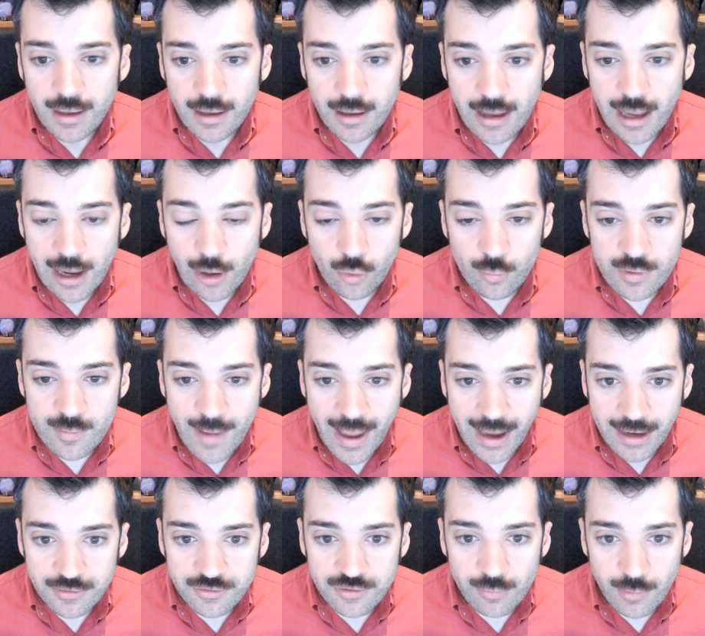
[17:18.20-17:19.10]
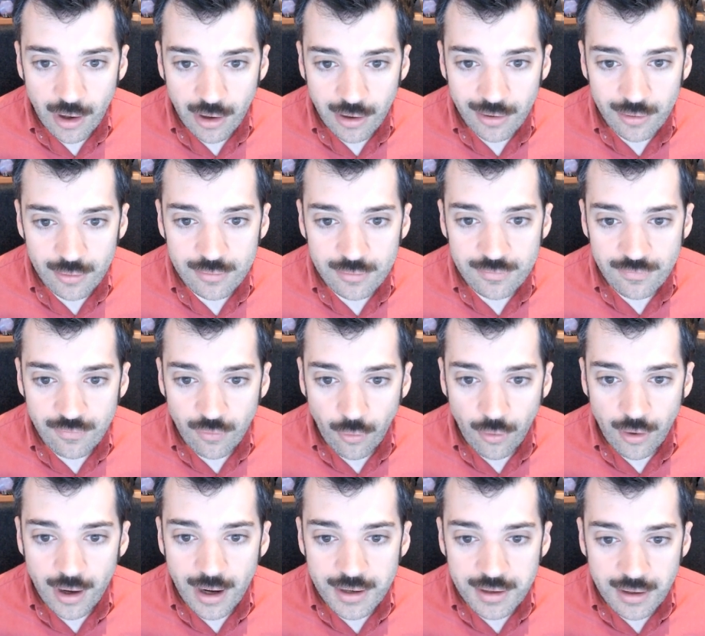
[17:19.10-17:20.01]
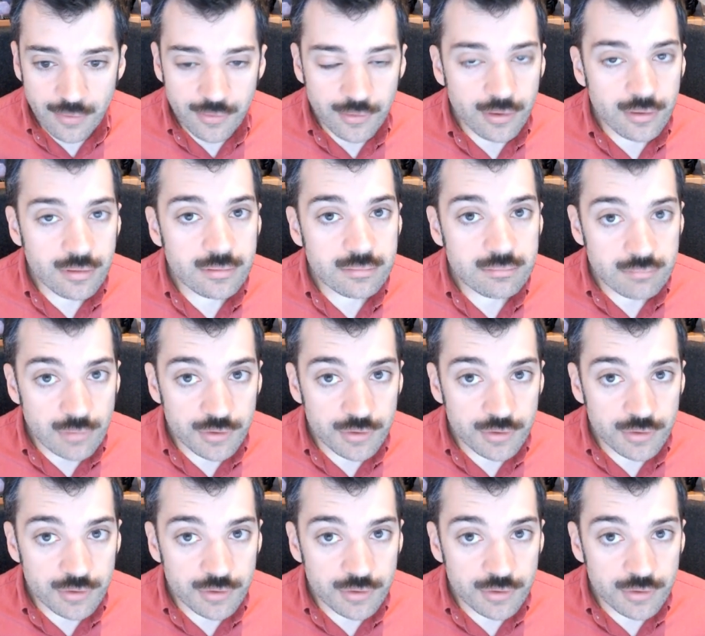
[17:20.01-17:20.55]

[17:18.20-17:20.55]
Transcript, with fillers: Uh, I will be back tomorrow for another,